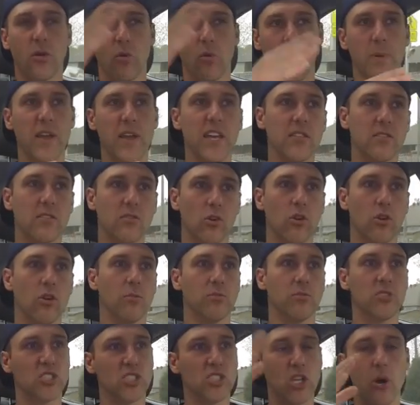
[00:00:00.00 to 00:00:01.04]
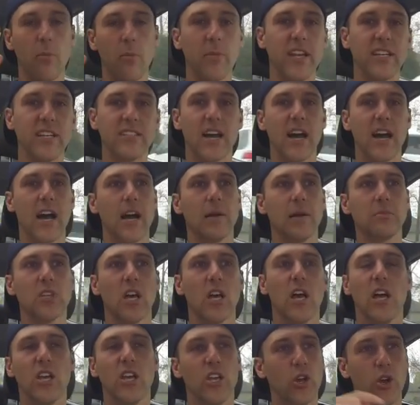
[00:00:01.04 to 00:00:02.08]
repeat through them so many times,
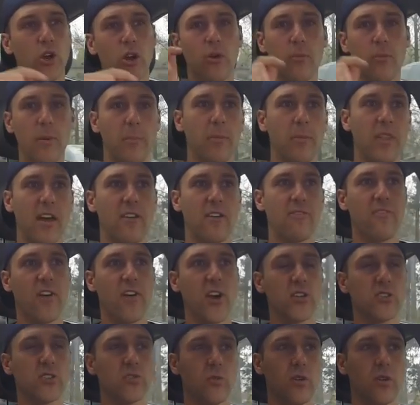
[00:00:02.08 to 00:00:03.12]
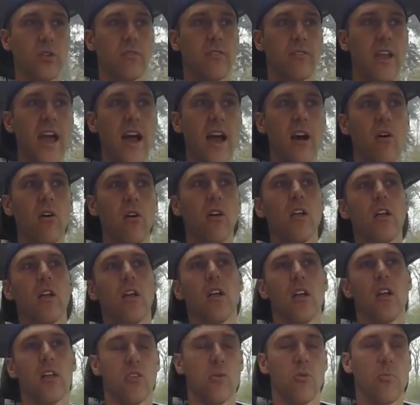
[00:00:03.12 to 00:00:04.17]
you're gonna remember that first one. Now,
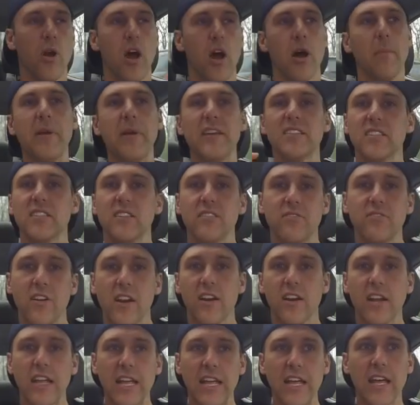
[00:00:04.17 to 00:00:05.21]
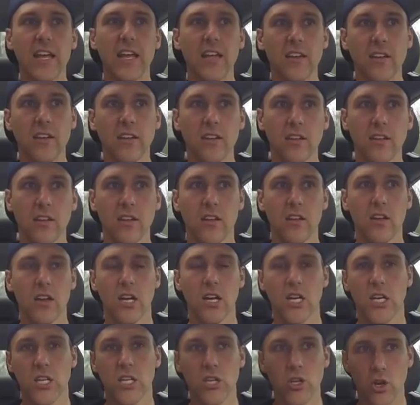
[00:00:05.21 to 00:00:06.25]
the problem is at the very end,
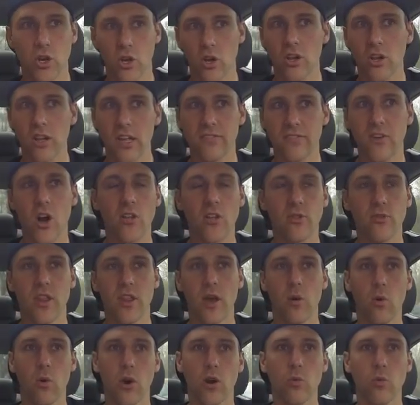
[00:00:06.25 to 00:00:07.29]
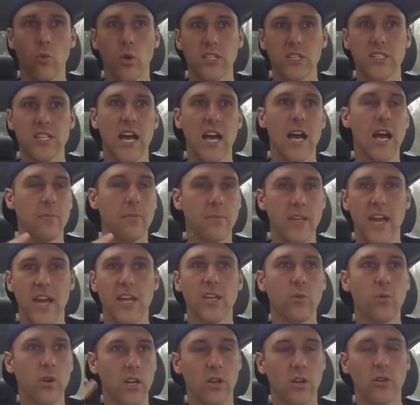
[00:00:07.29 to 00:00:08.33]
you're gonna only have gone through that word one time. Yeah,
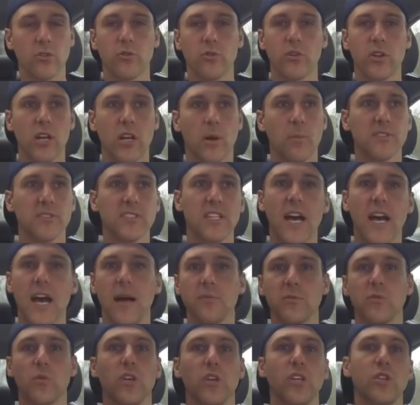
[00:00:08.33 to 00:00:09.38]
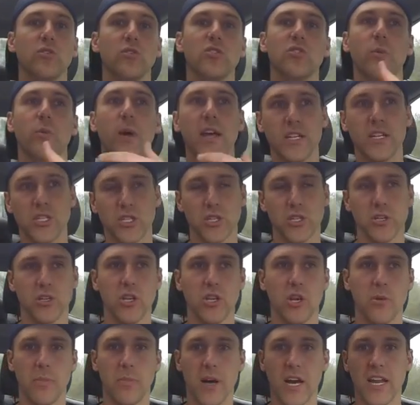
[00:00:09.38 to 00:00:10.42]
you want to go through it a couple times. Well, you switch.
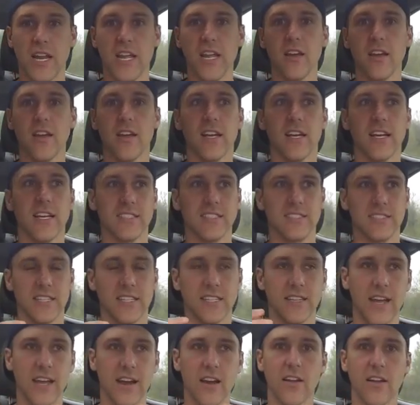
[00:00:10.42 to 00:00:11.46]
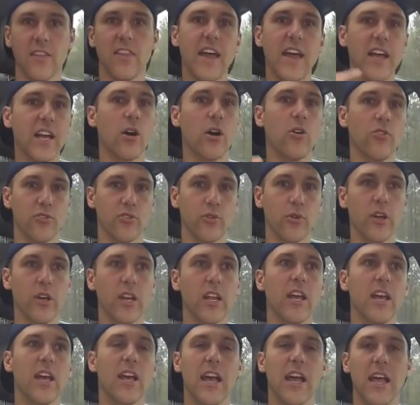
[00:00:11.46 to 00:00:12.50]
Your buddy is sitting there, and they go through it,
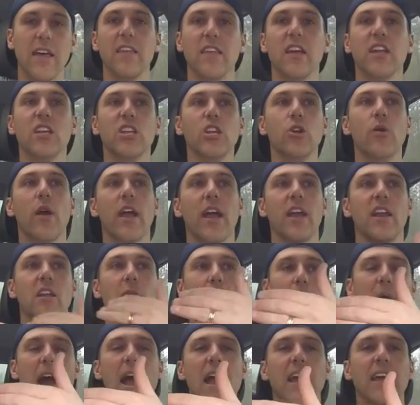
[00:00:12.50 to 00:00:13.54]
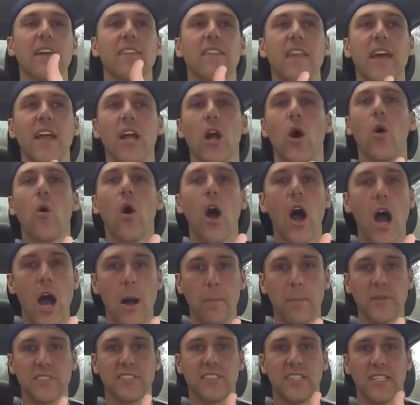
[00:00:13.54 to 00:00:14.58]
and then you hand it back, and they go
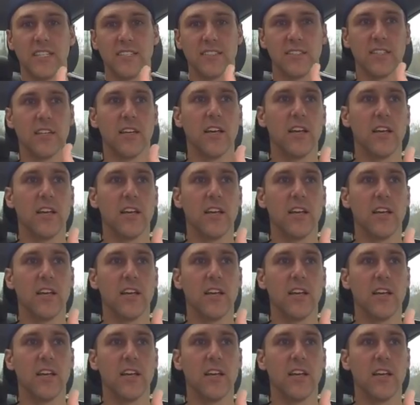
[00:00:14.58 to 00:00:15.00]
opposite,